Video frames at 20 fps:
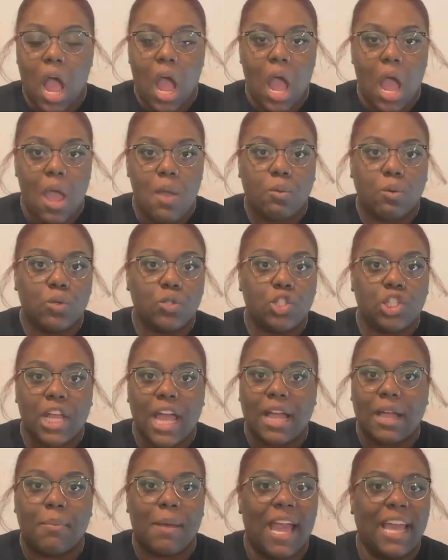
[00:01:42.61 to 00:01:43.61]
I will
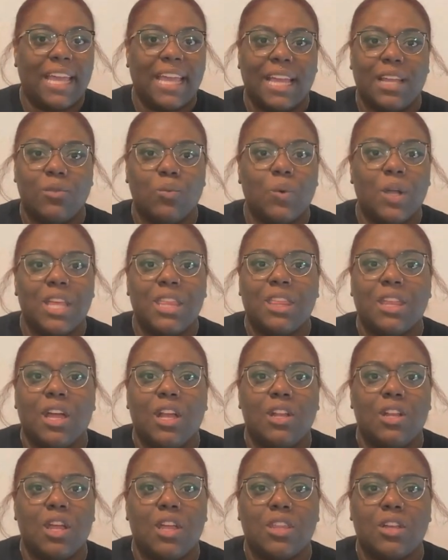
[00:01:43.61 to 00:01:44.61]
check back in with
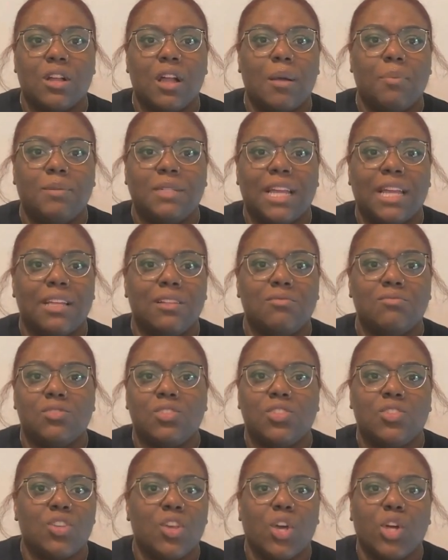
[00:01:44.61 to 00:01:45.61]
another update
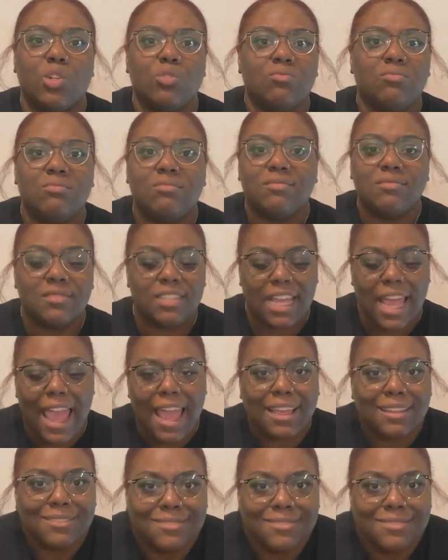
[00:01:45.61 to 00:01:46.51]
soon, okay?